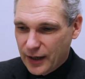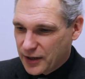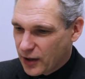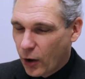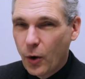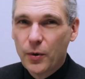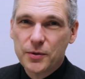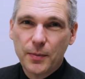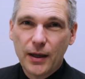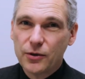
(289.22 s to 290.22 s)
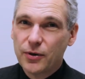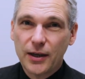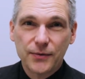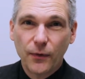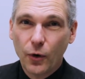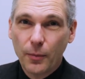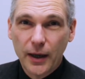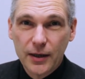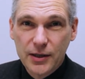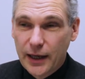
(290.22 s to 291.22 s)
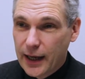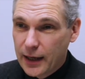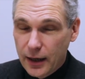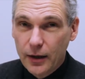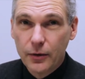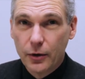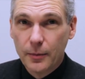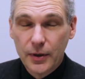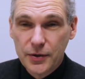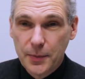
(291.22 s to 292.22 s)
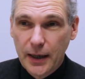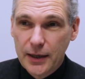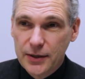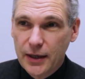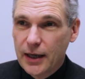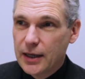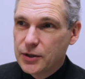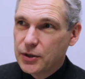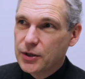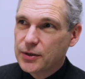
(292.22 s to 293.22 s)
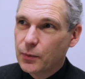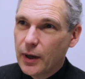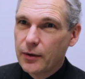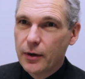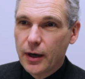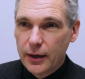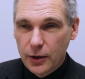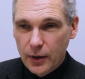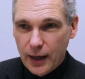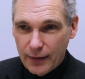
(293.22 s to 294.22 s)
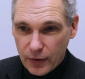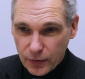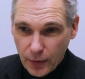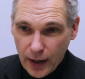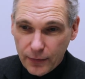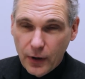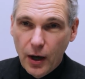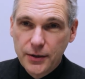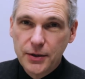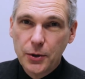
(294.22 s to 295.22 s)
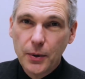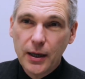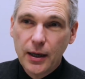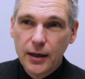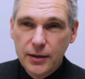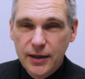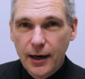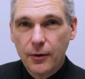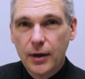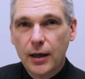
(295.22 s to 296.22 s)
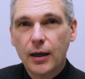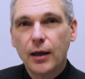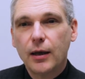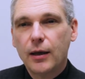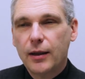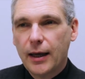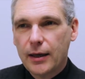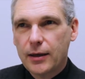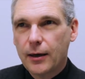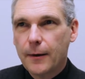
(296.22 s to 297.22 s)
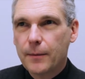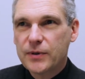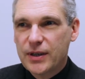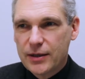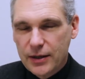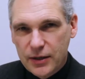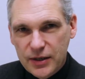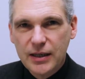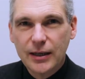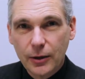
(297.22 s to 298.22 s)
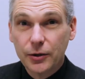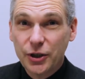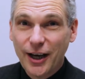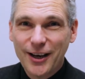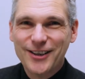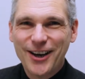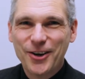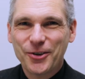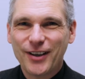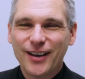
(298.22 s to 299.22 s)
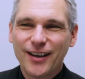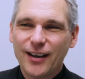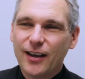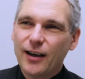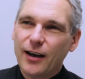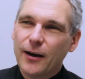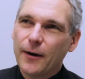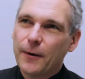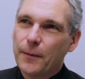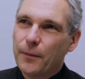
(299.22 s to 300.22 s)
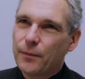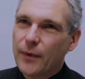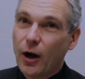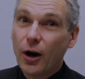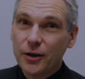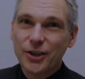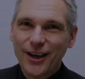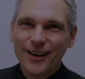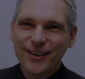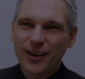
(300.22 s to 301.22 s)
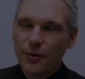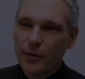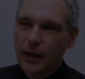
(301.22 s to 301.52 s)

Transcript: It's always been transforming. It's like any other urban space. It's just whether or not you can have a thread of continuity and integrity that says it's still Chinatown, um, our Chinatown.